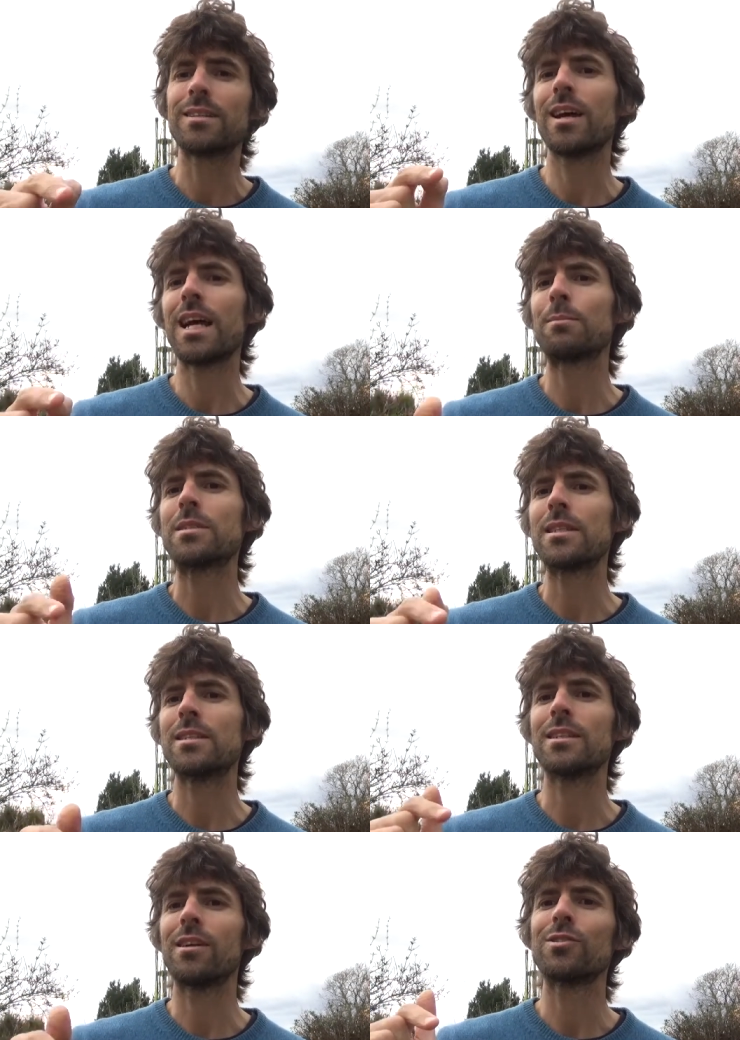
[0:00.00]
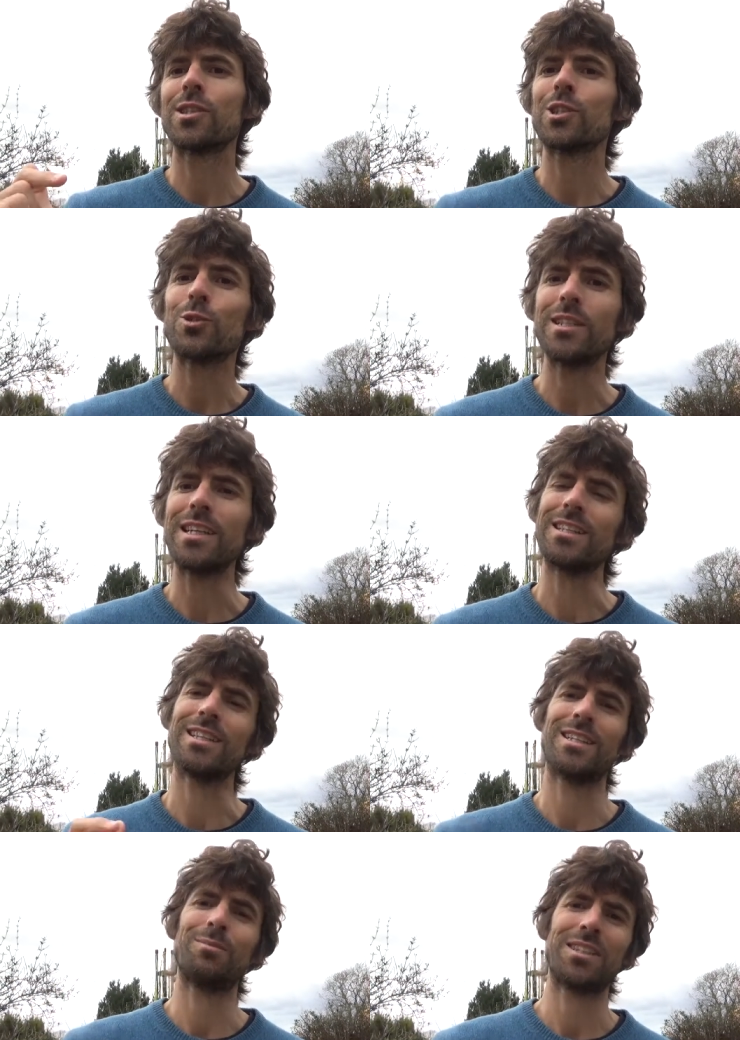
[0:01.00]
time sitting under trees
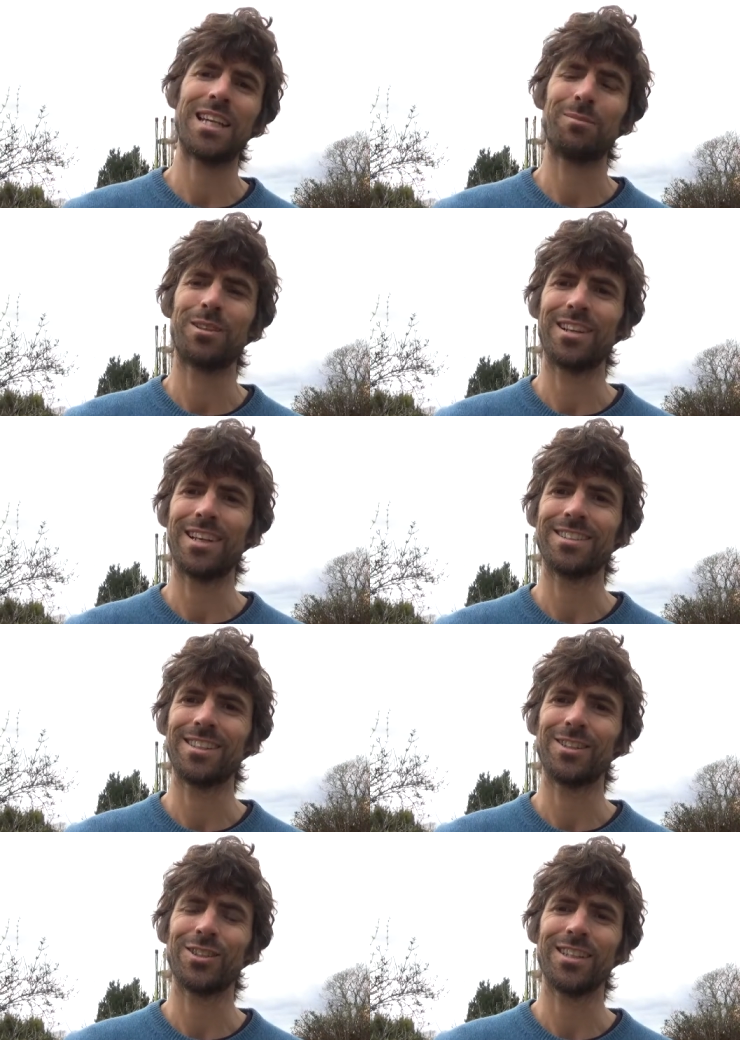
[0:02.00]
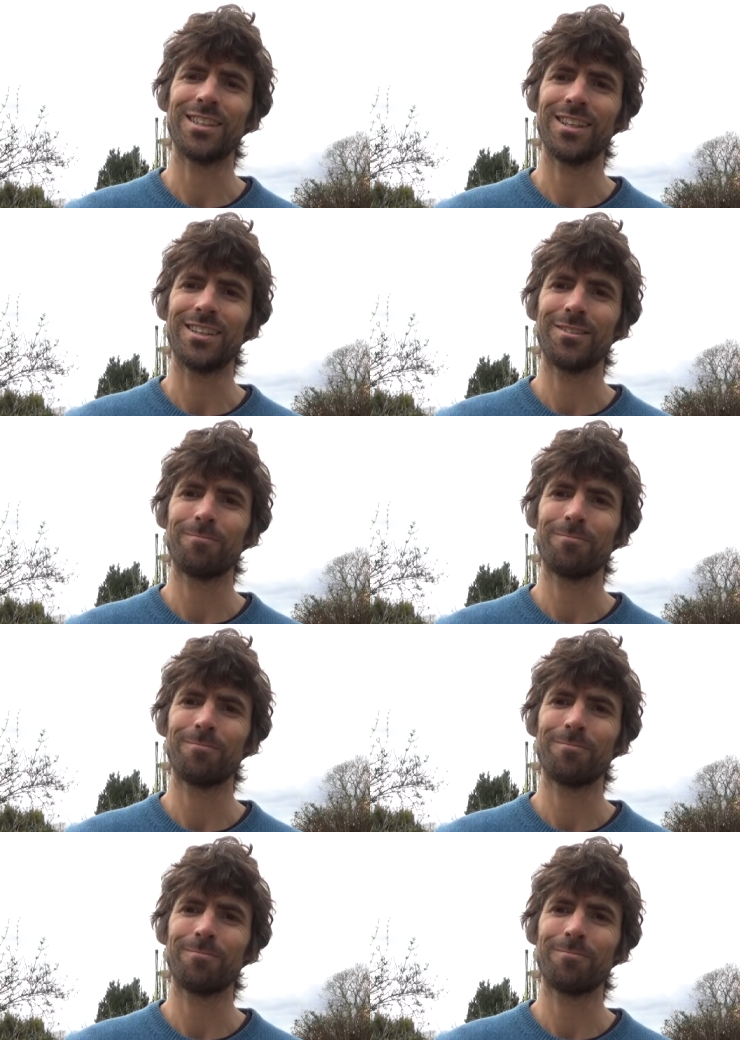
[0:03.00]
that he became enlightened," she said.